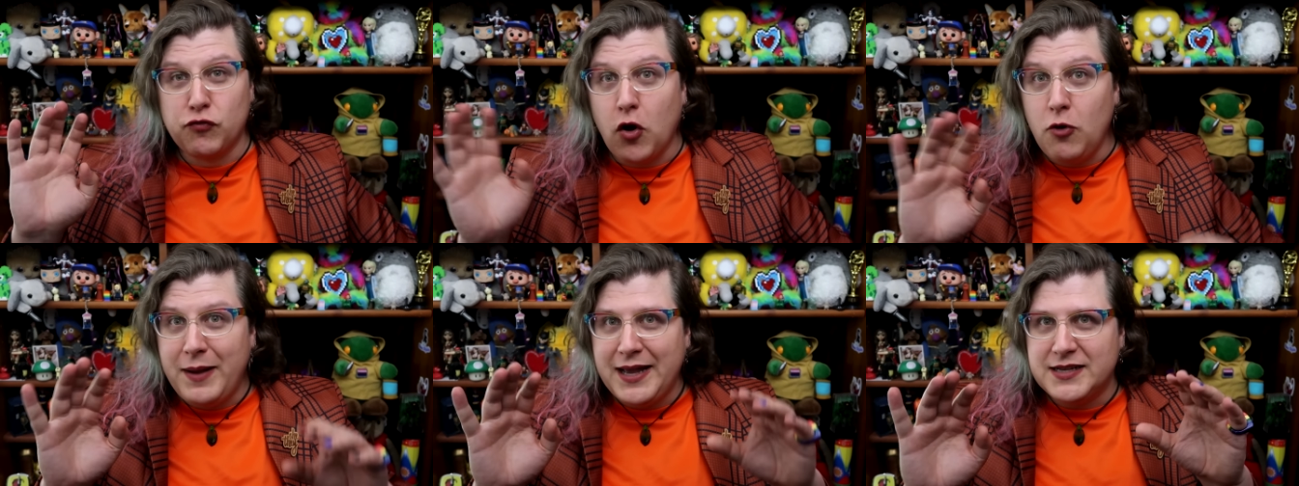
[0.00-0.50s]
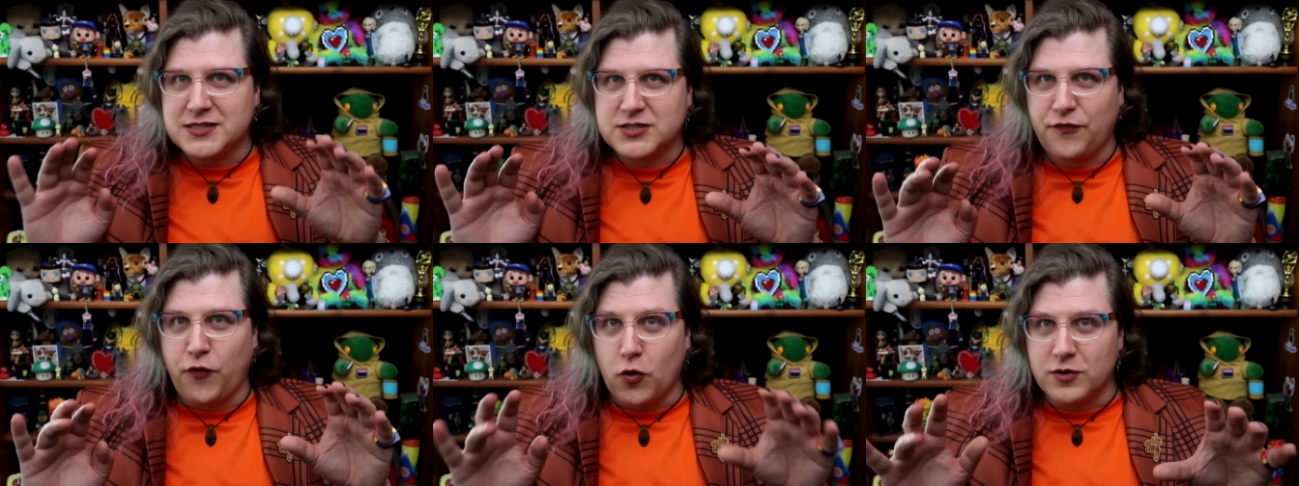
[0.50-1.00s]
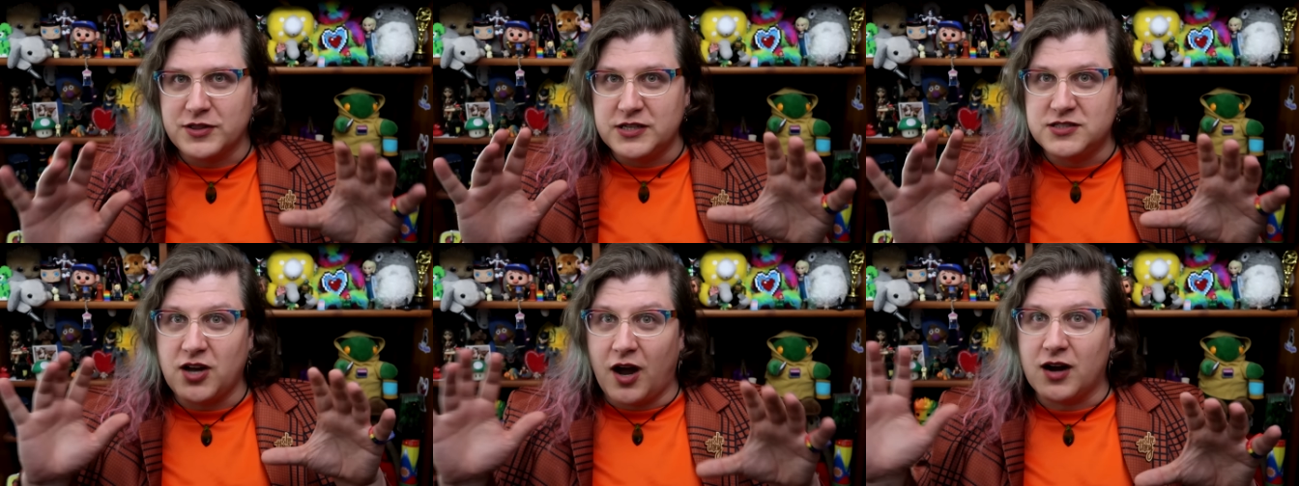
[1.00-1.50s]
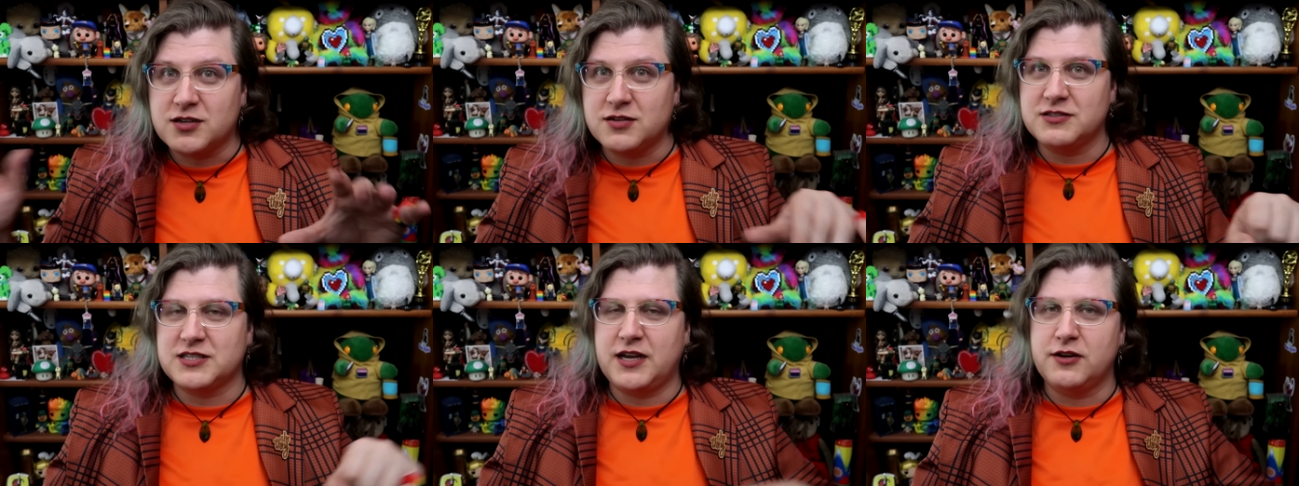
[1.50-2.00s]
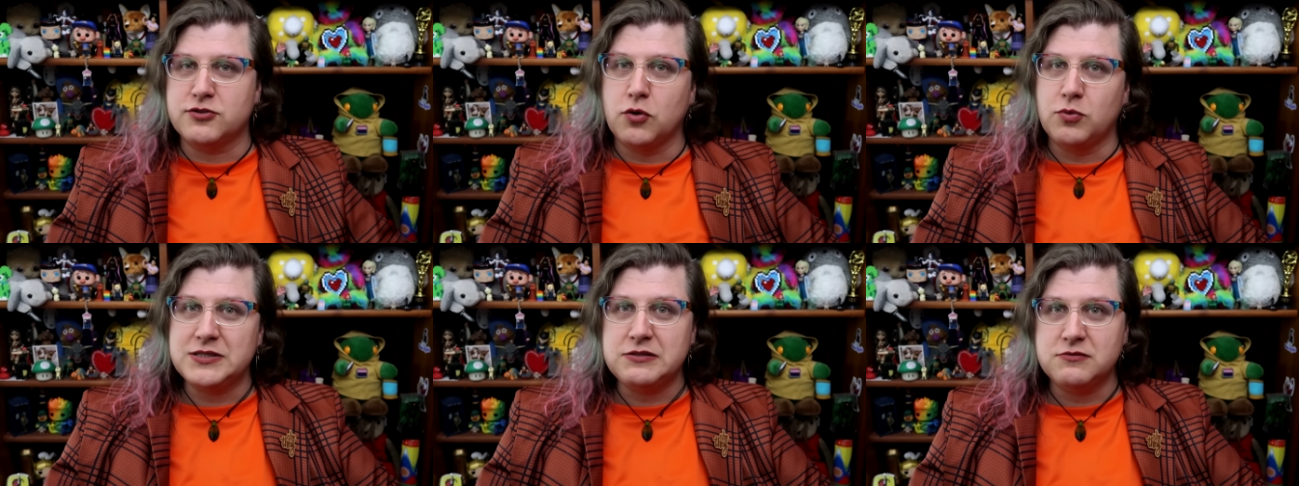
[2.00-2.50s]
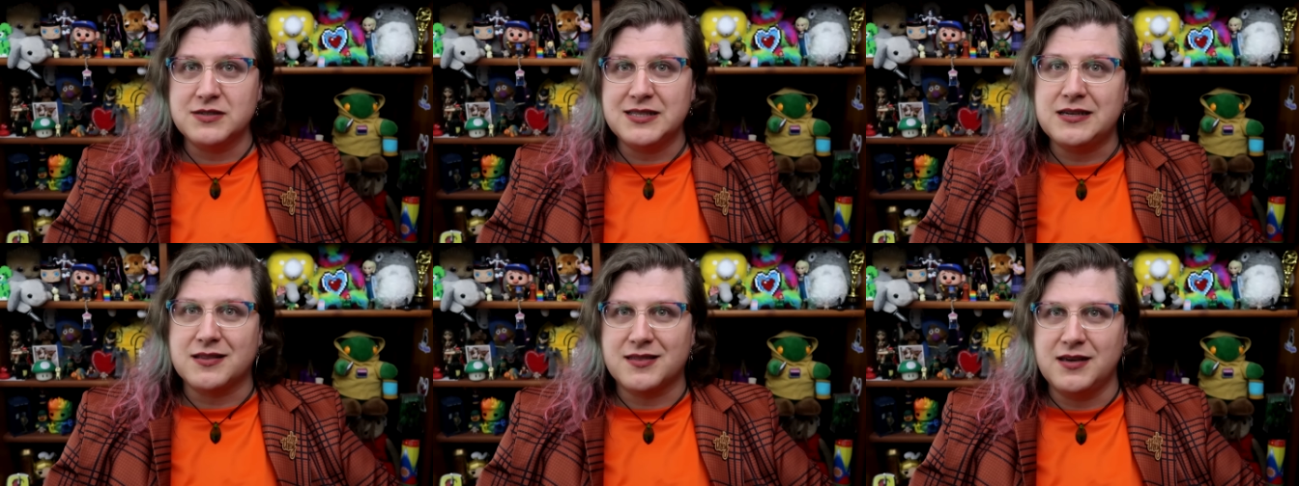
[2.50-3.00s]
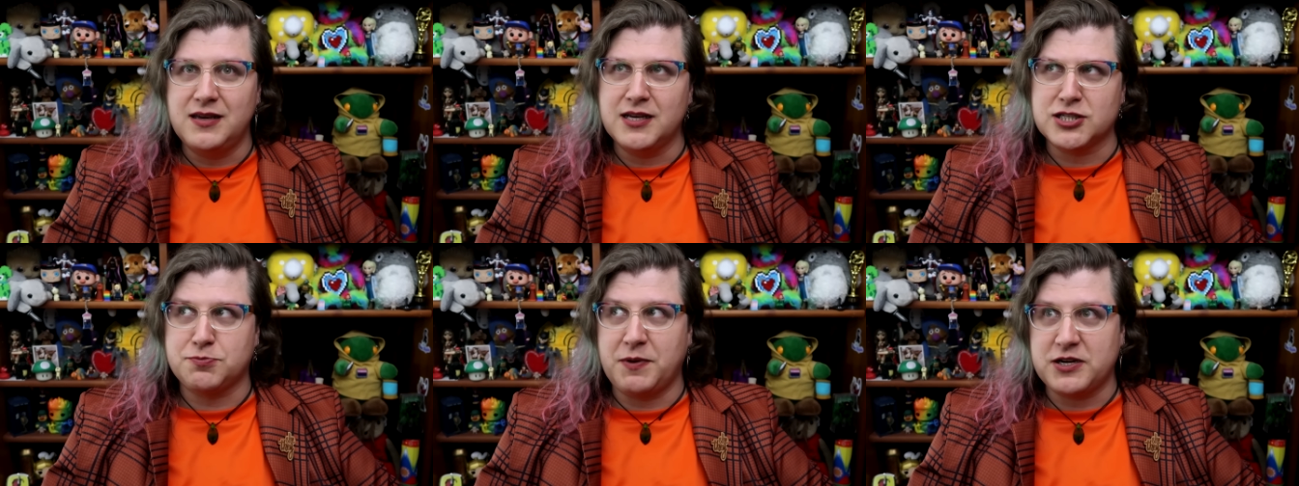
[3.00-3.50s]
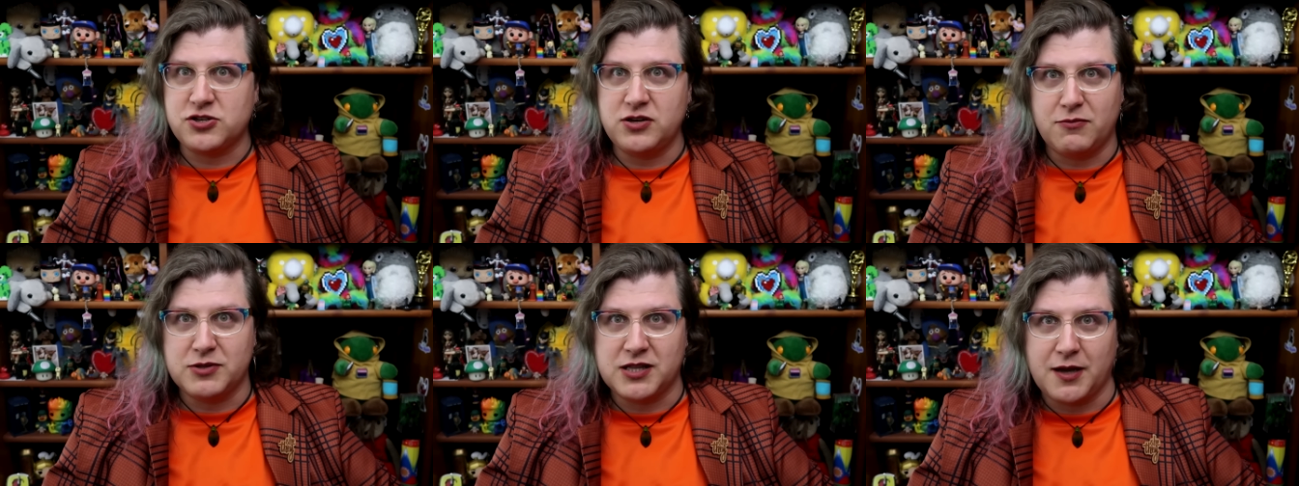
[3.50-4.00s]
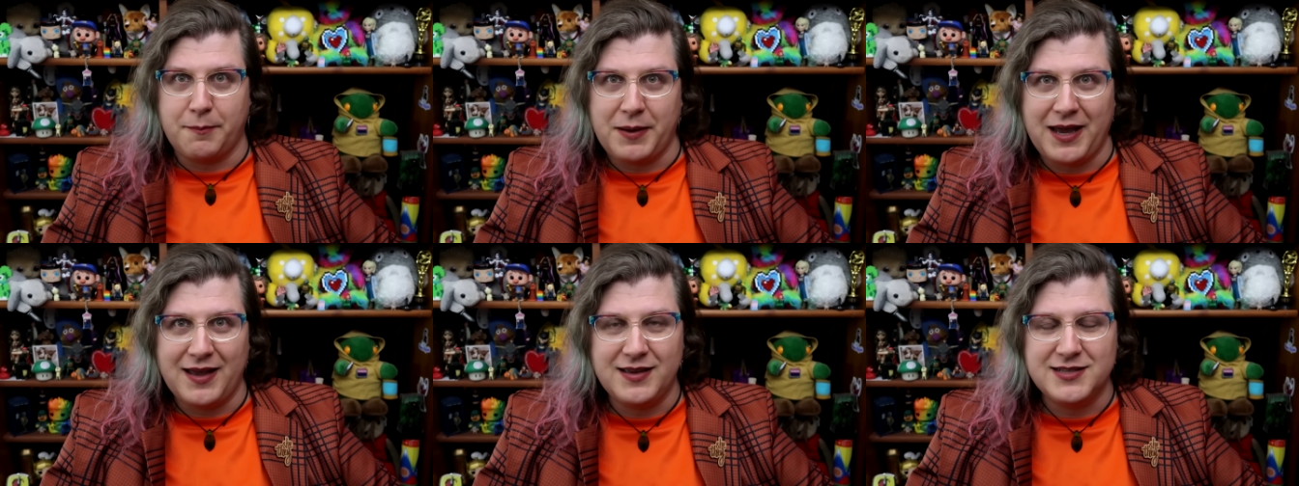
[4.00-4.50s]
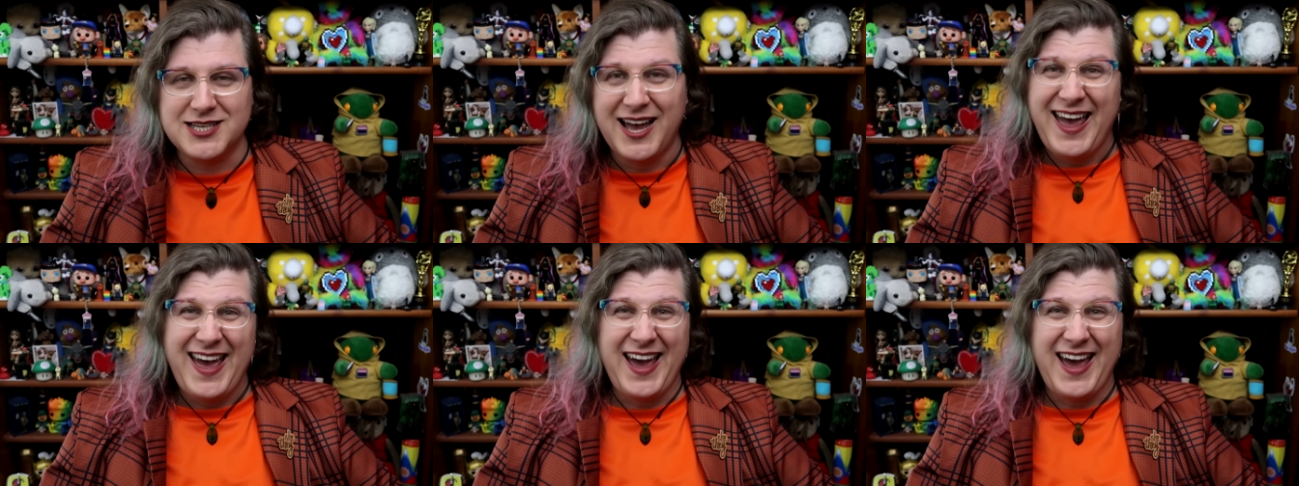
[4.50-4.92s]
Romance for the Doctor as a character wasn't really a thing, especially not with the companions.